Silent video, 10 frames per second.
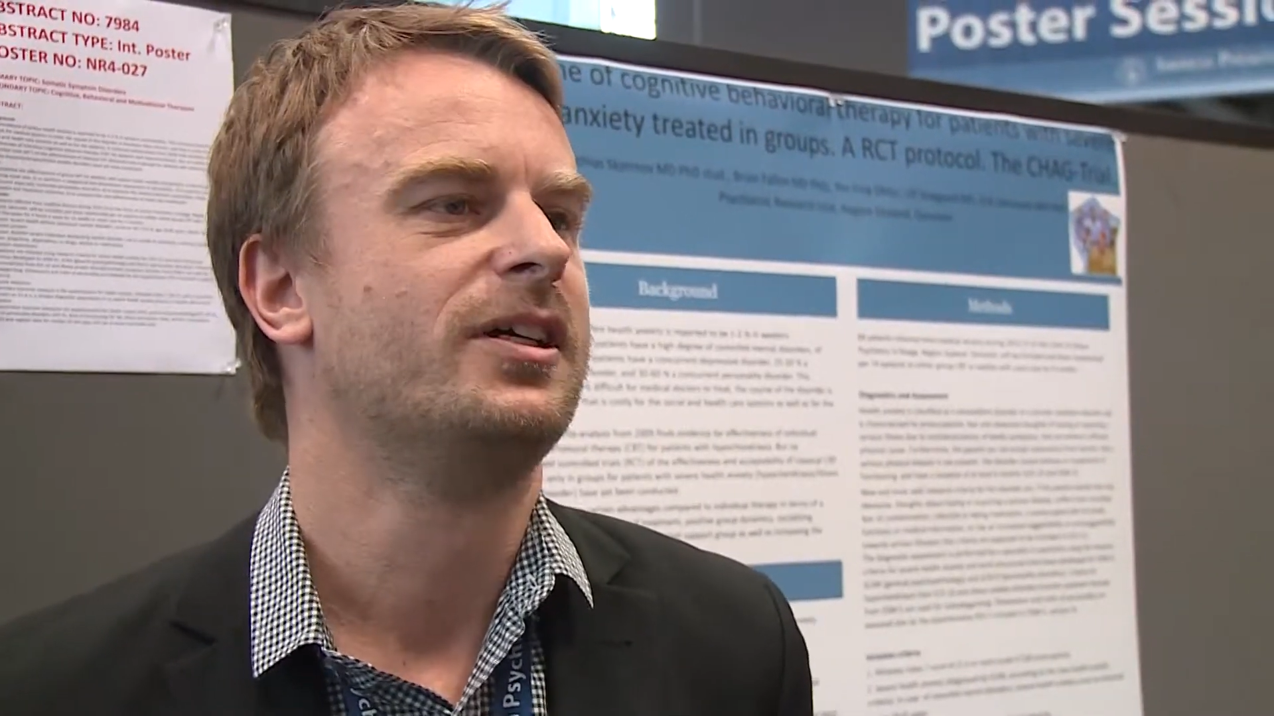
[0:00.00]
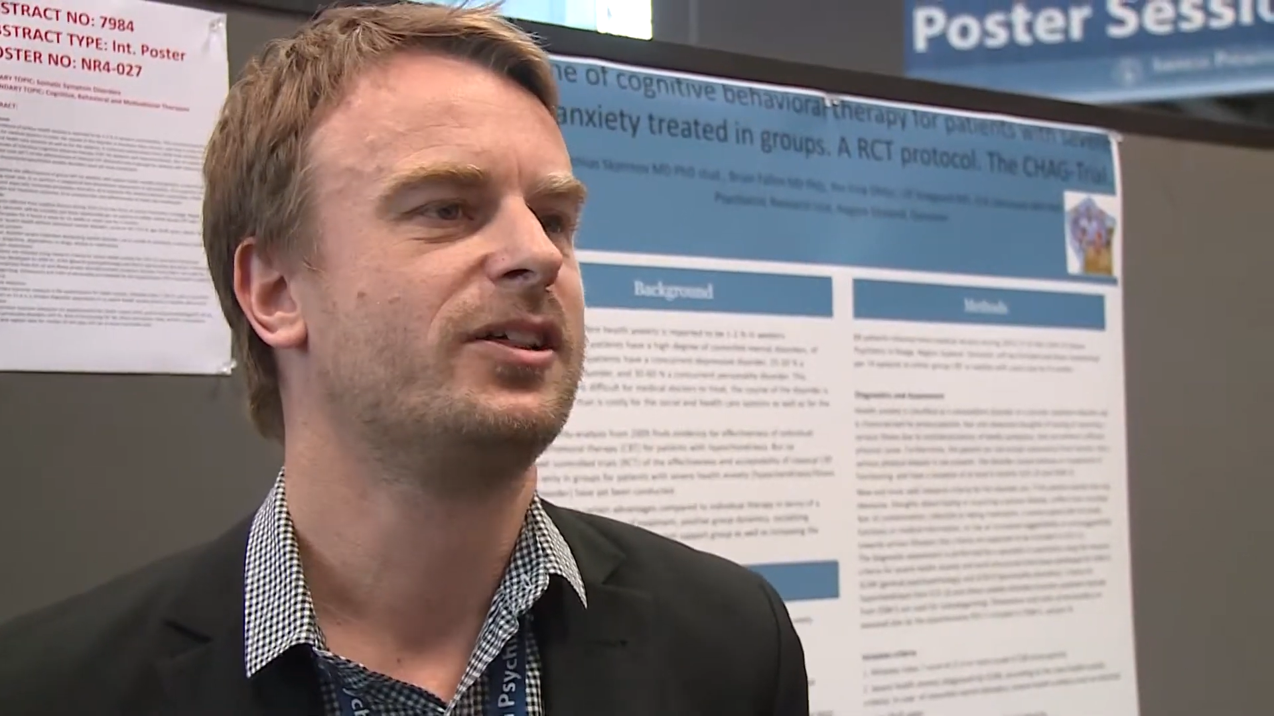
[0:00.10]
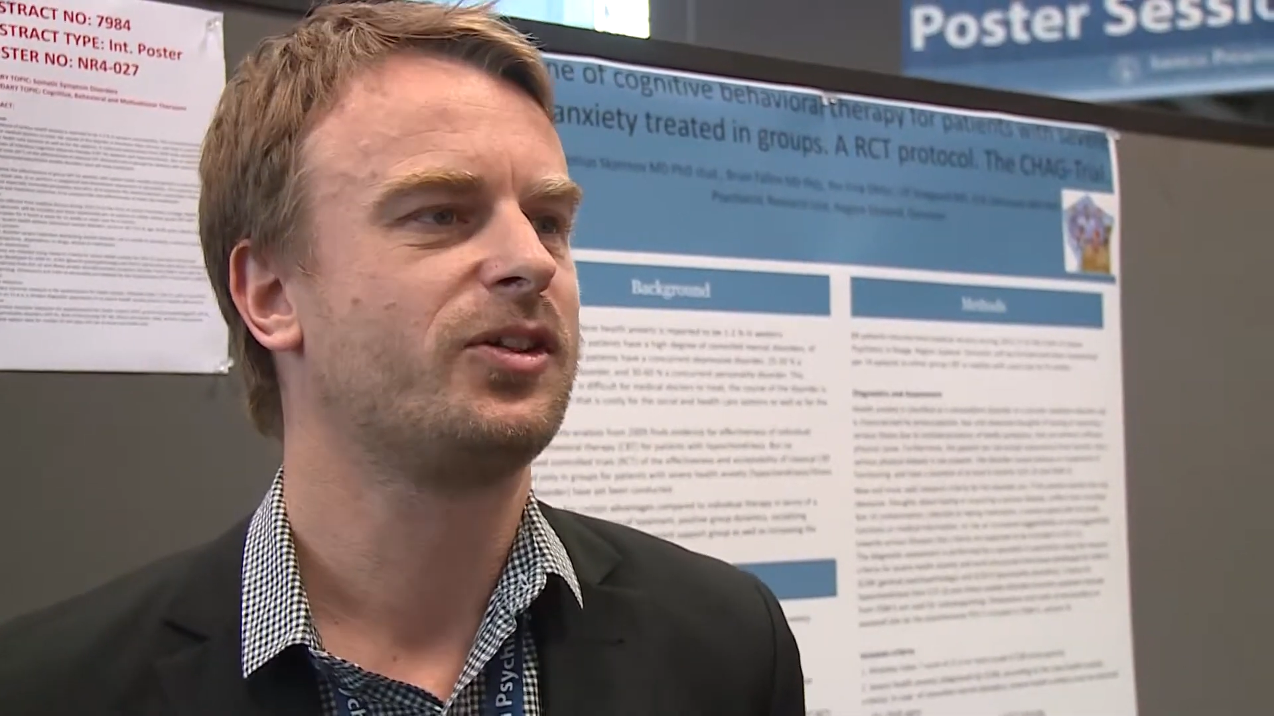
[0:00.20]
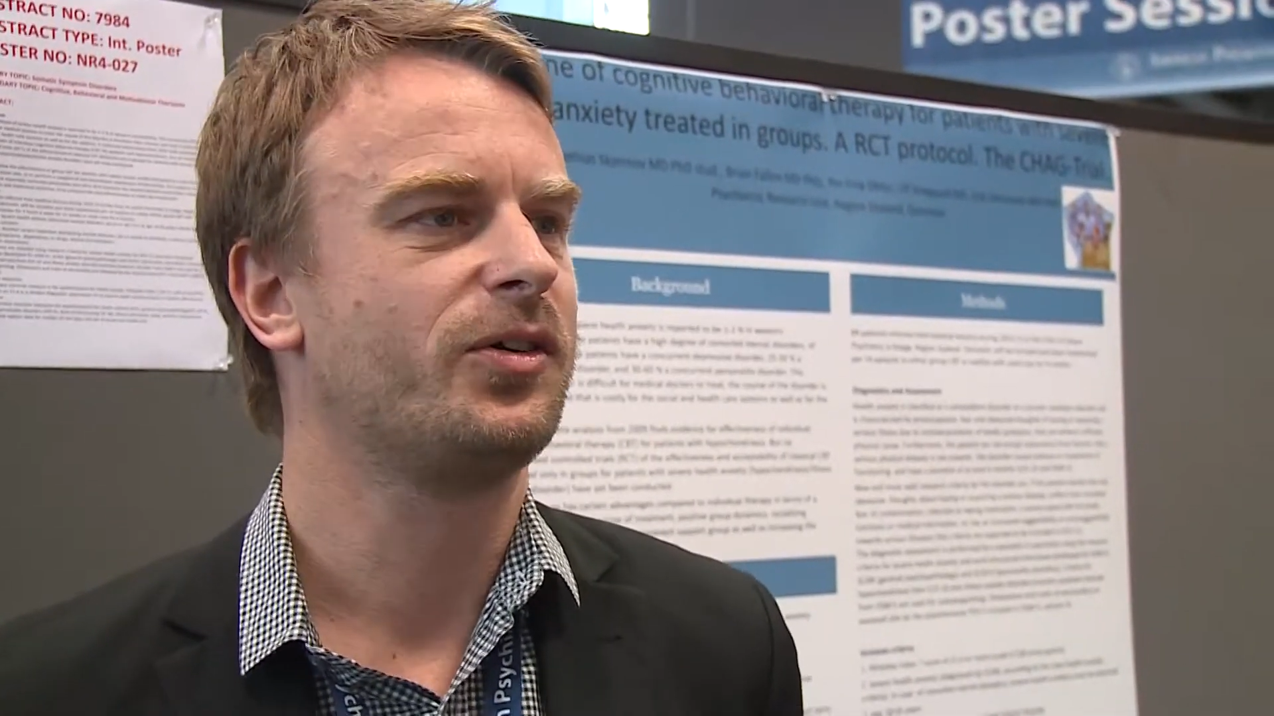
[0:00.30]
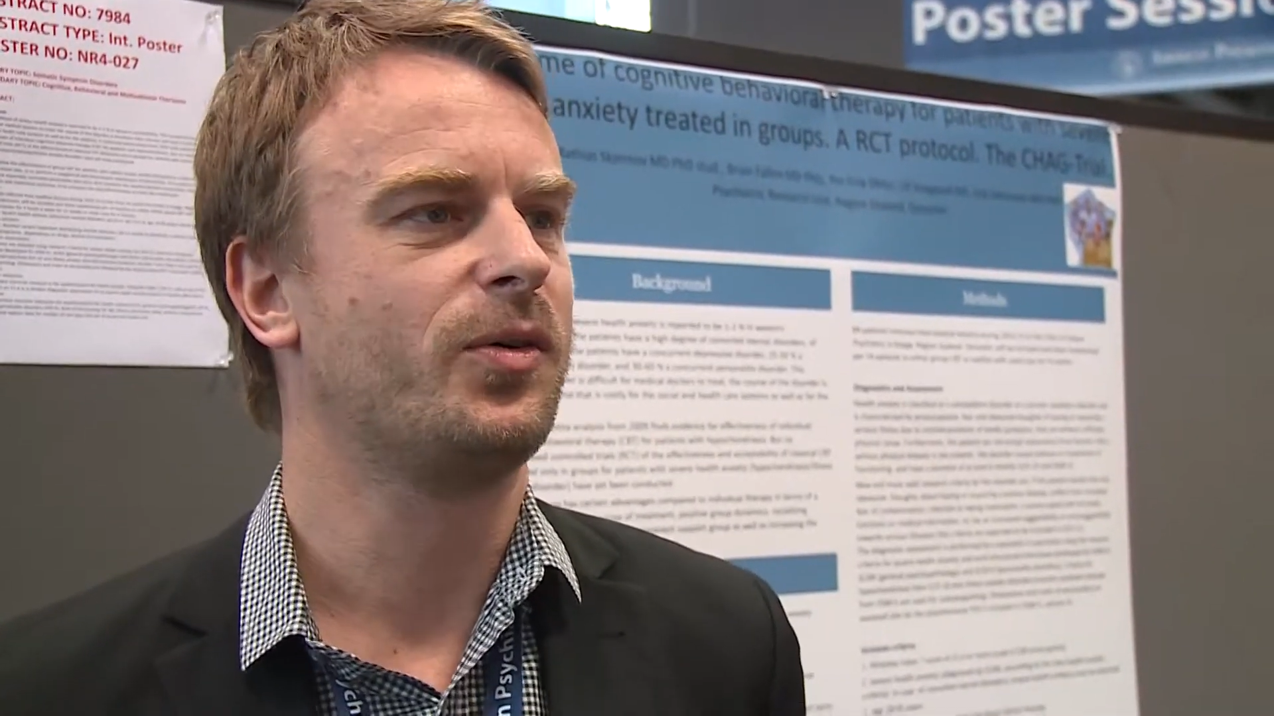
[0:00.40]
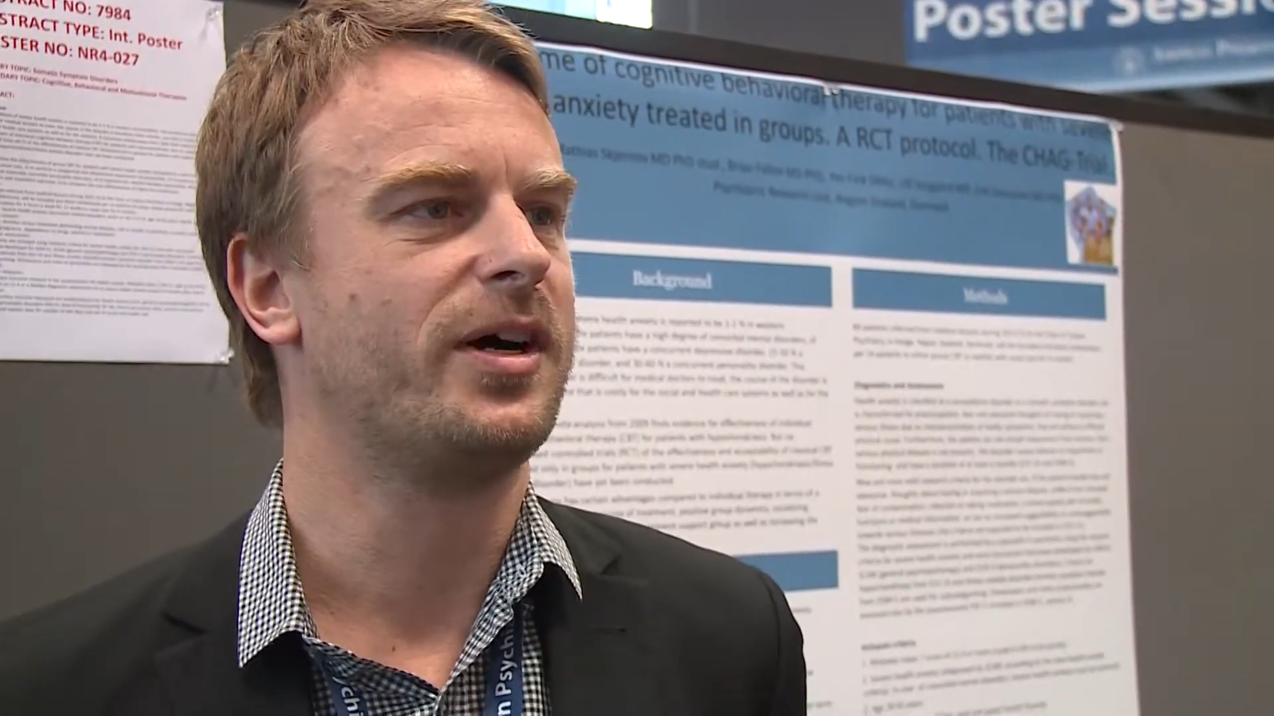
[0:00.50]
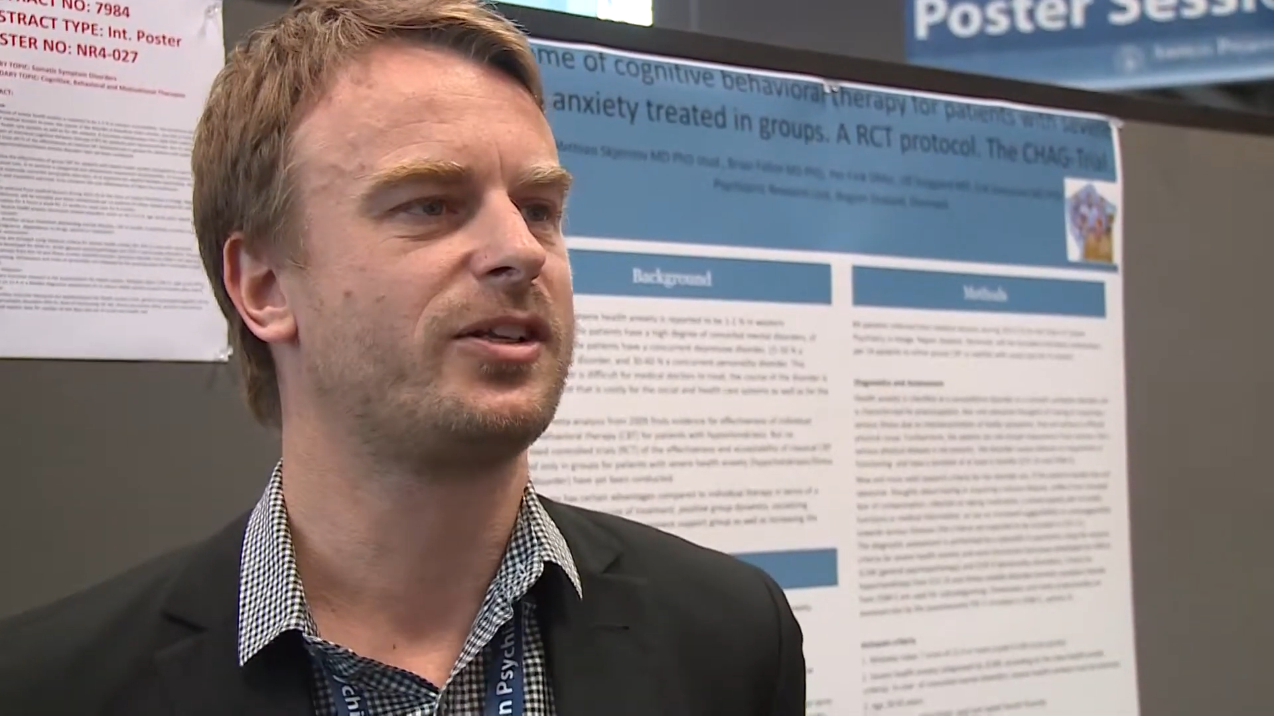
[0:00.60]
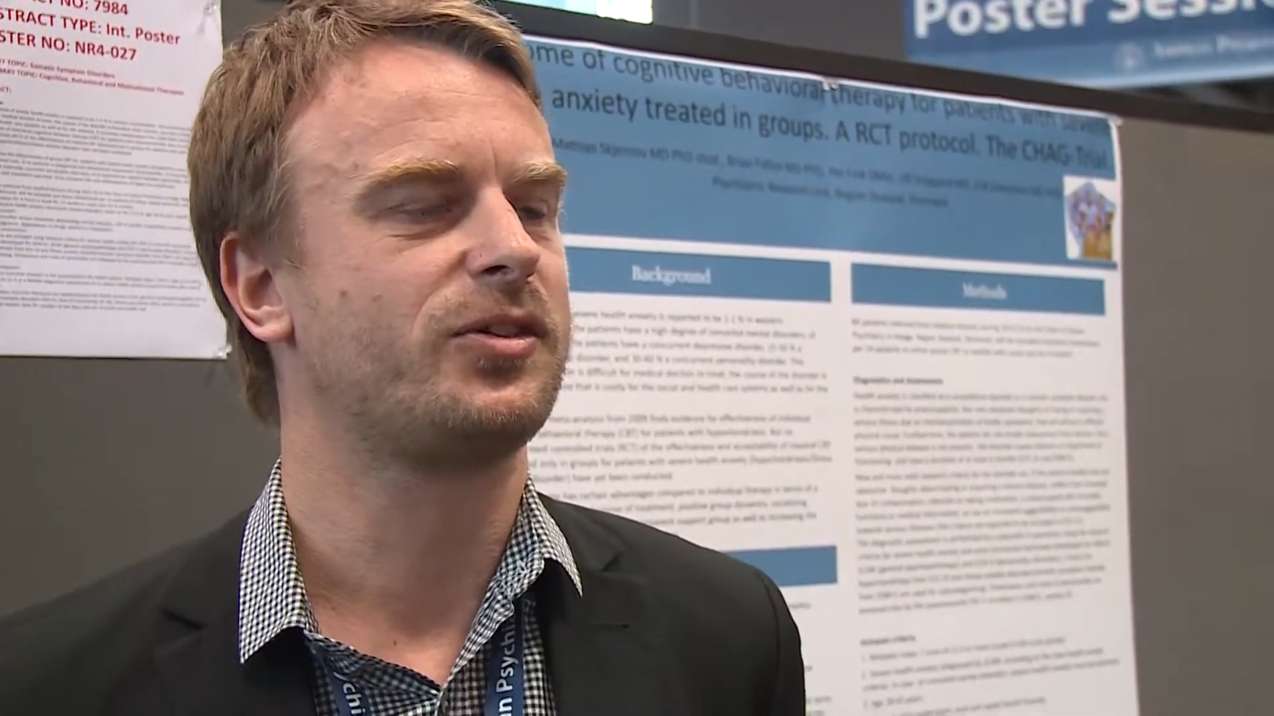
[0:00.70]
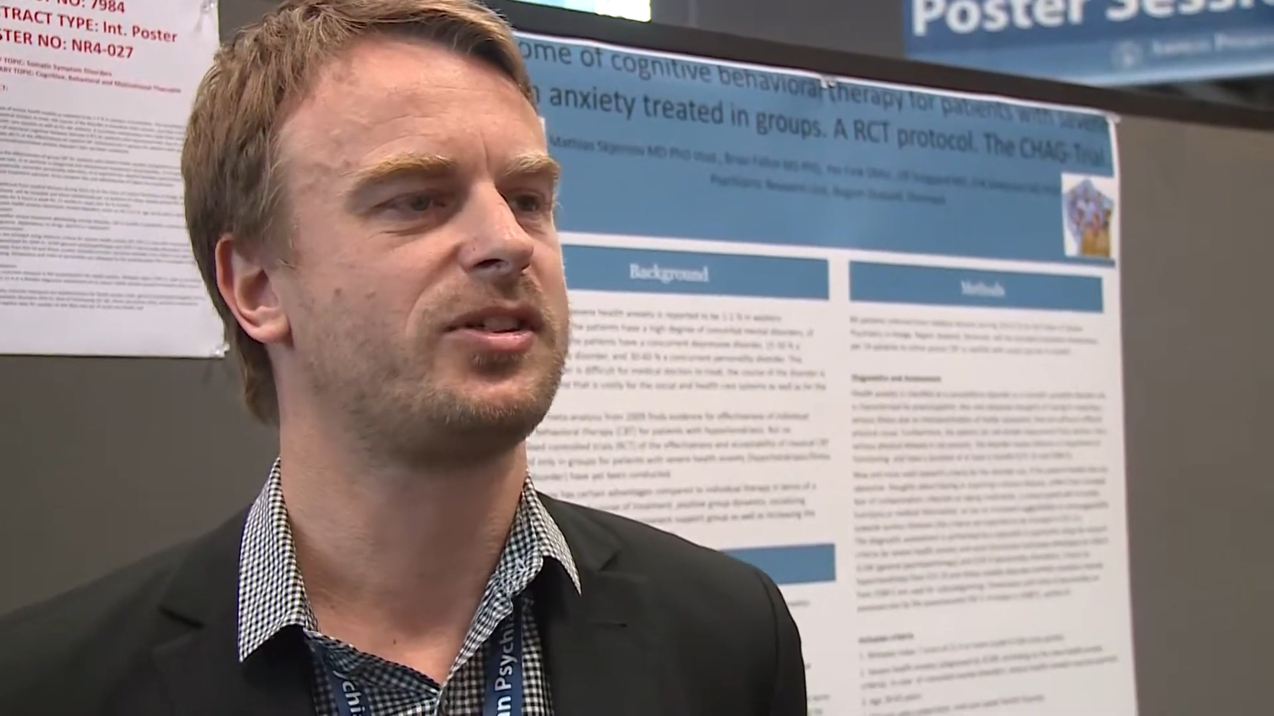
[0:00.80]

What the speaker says: So you want to